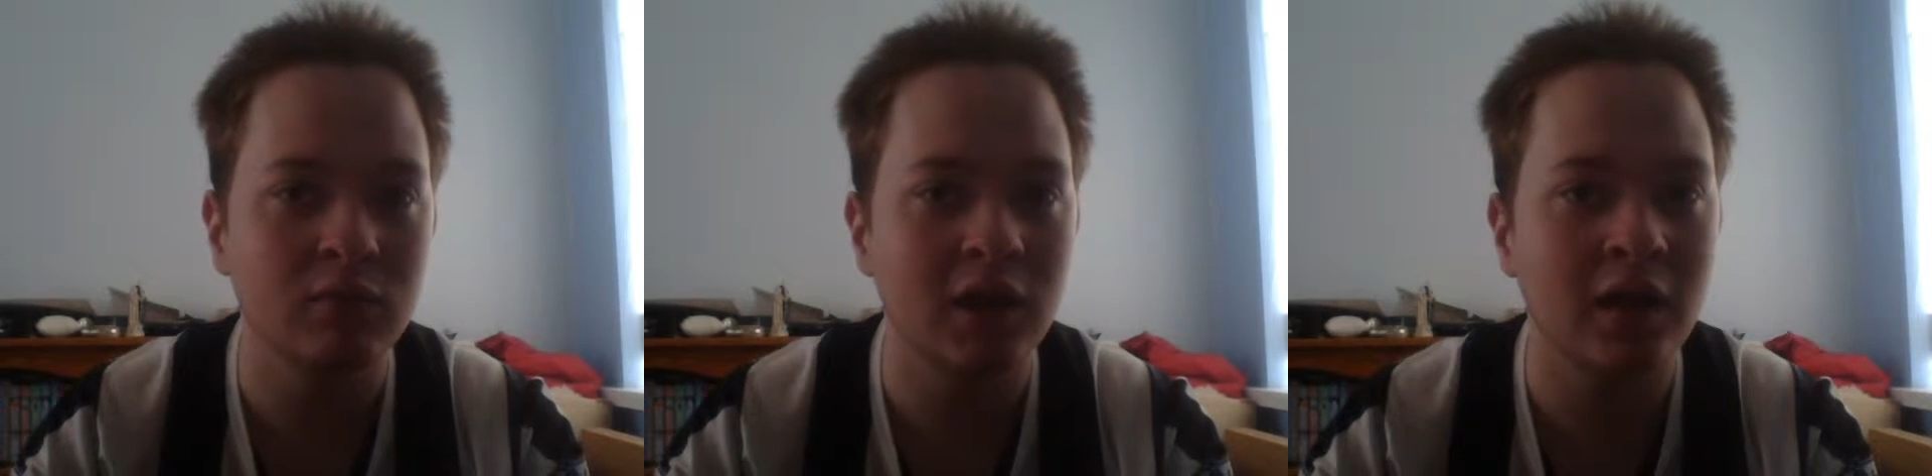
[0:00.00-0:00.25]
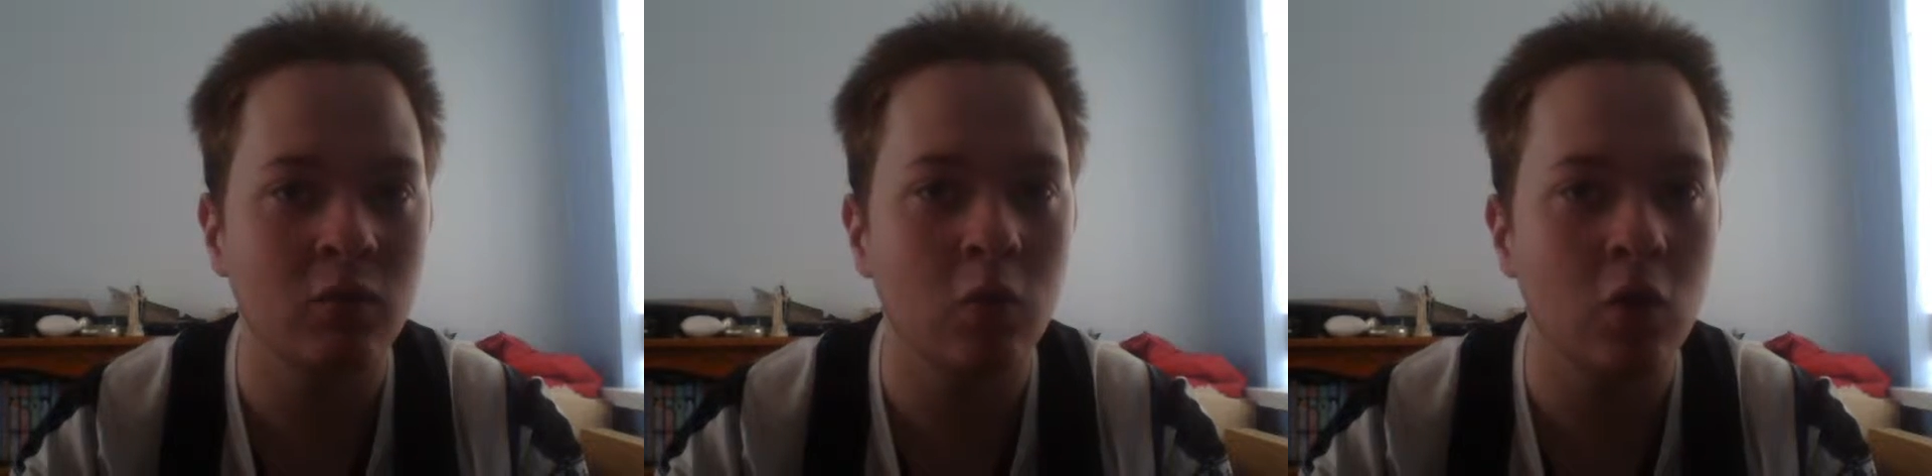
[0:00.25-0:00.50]

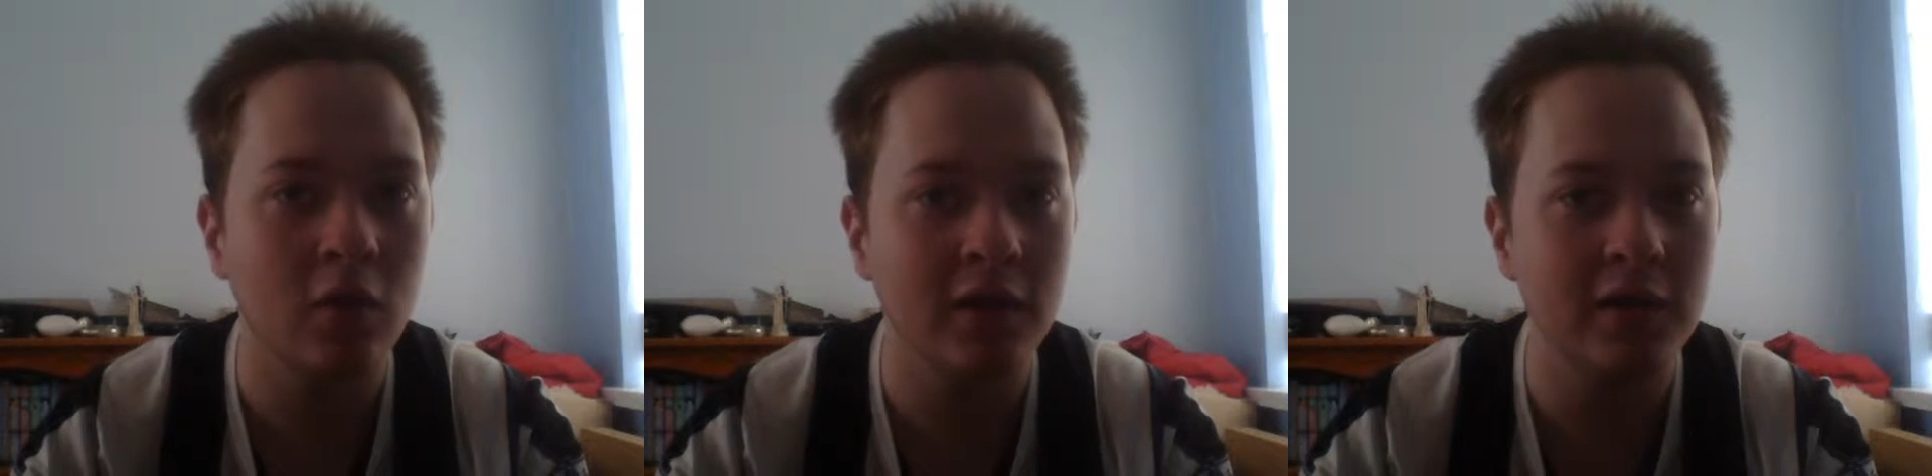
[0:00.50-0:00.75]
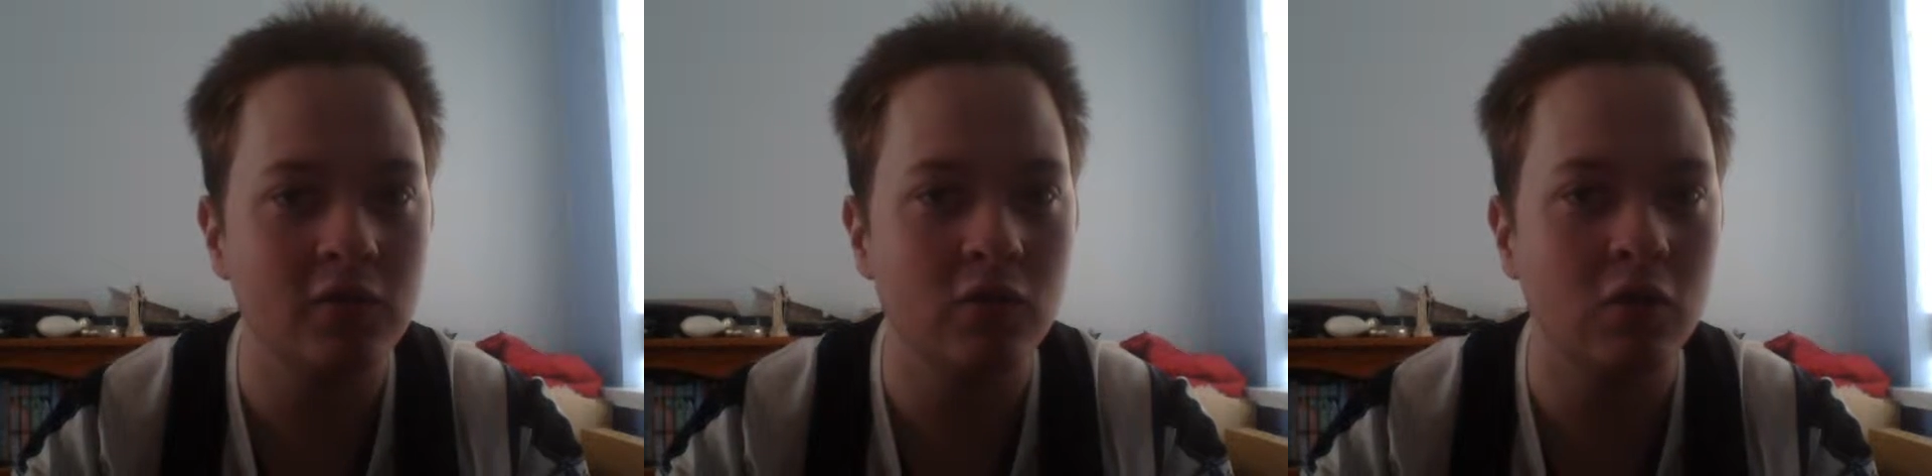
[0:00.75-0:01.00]
like war
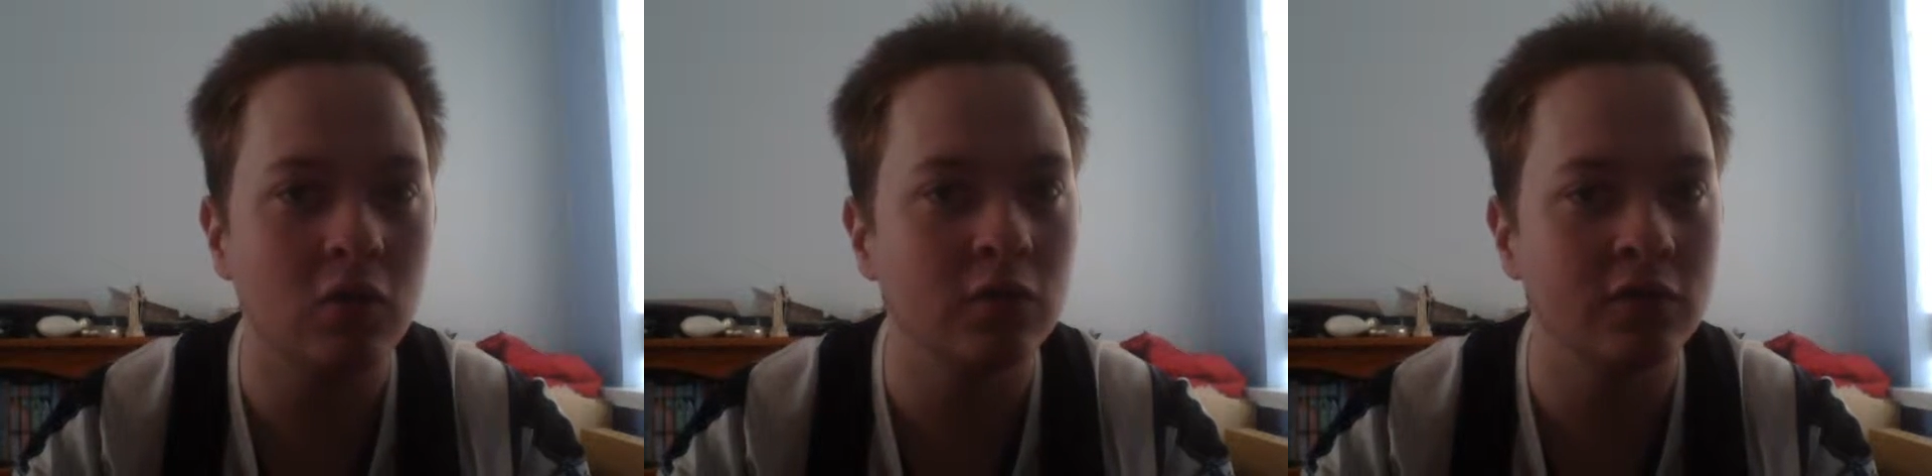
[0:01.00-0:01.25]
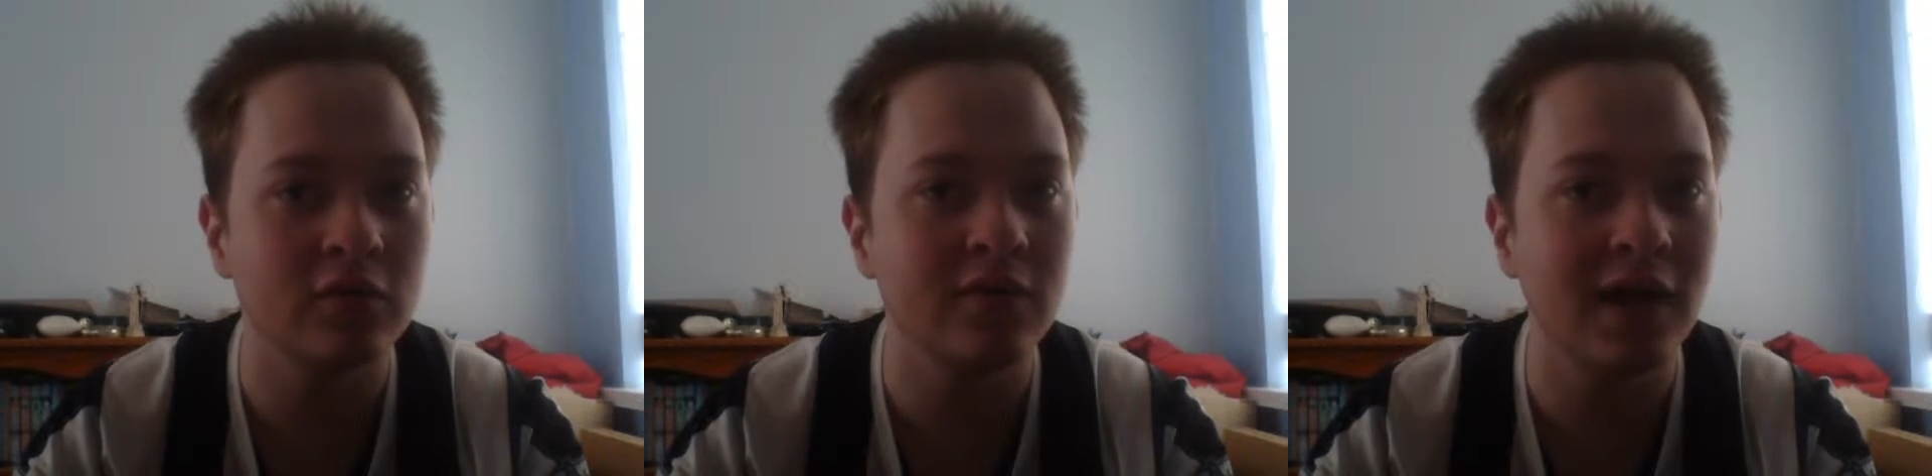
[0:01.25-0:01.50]
hero or
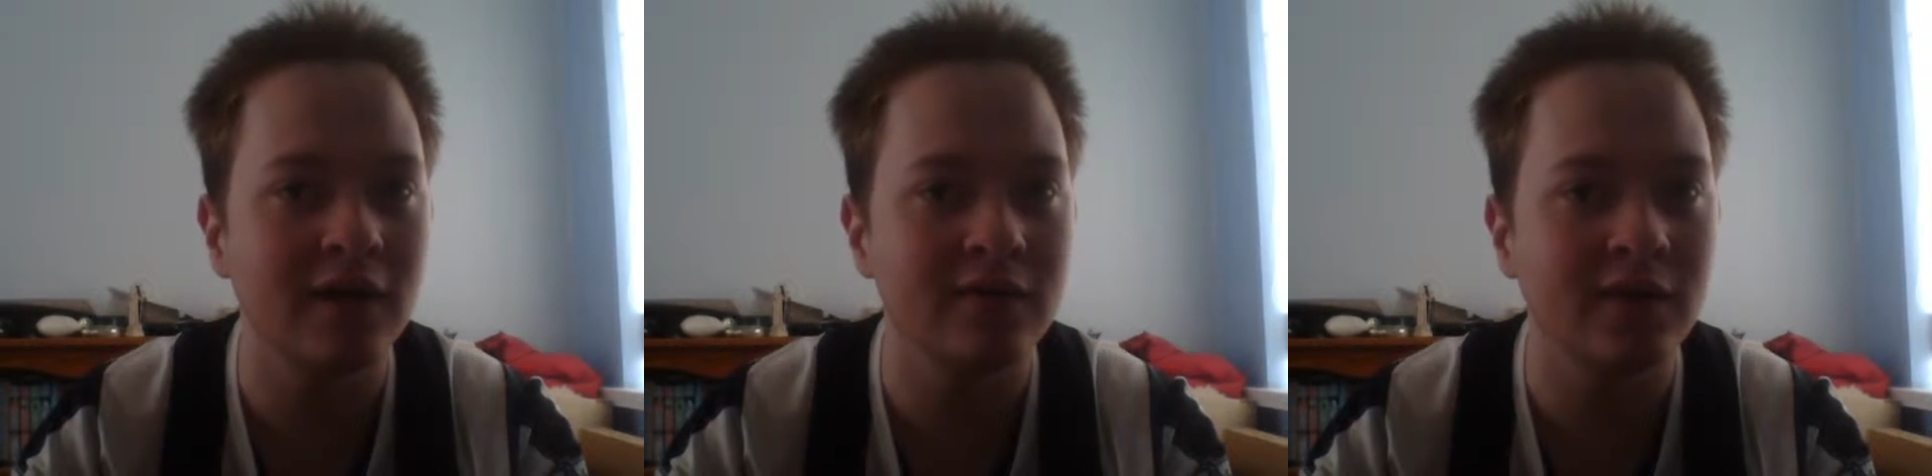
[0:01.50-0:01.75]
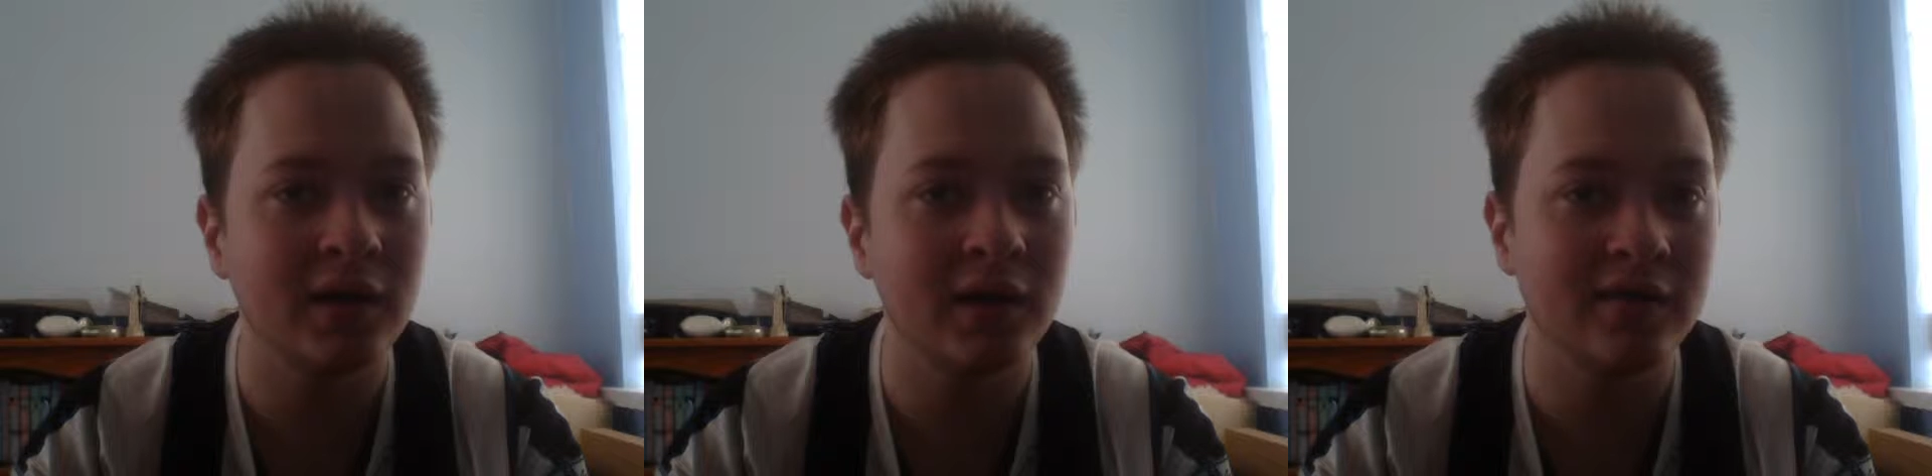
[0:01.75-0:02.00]

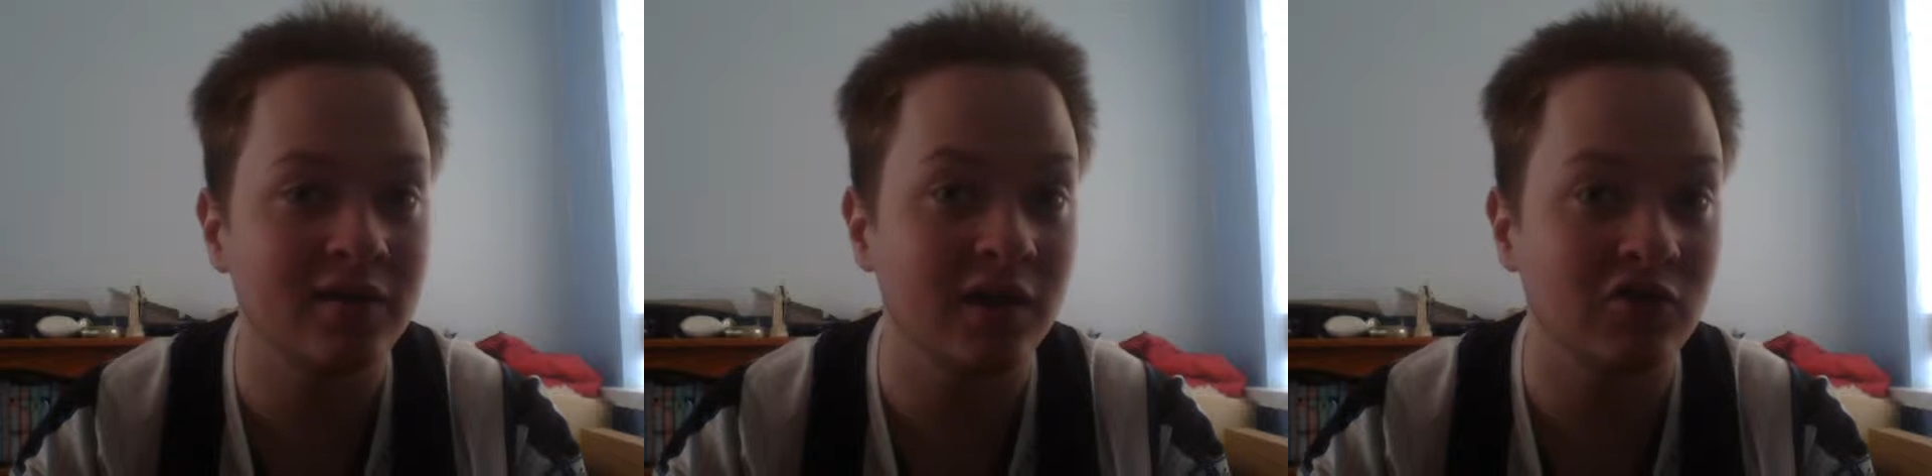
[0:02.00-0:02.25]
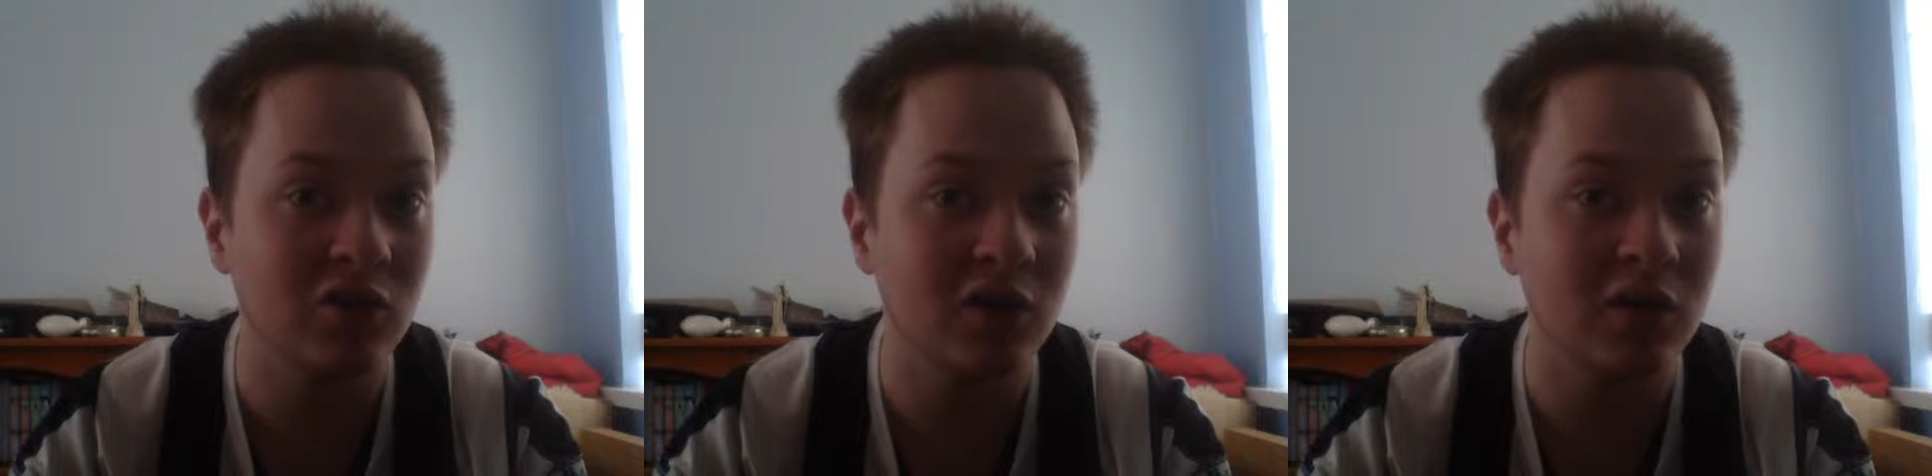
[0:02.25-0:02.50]
survivor
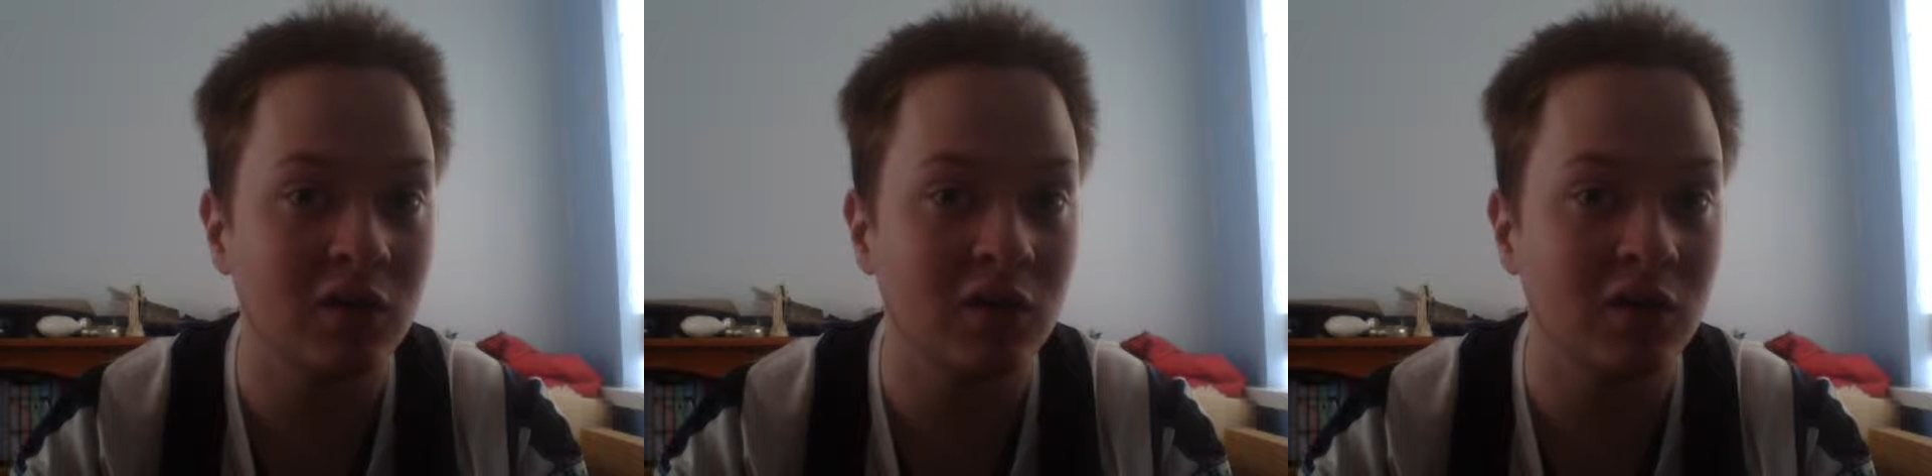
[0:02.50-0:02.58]
etc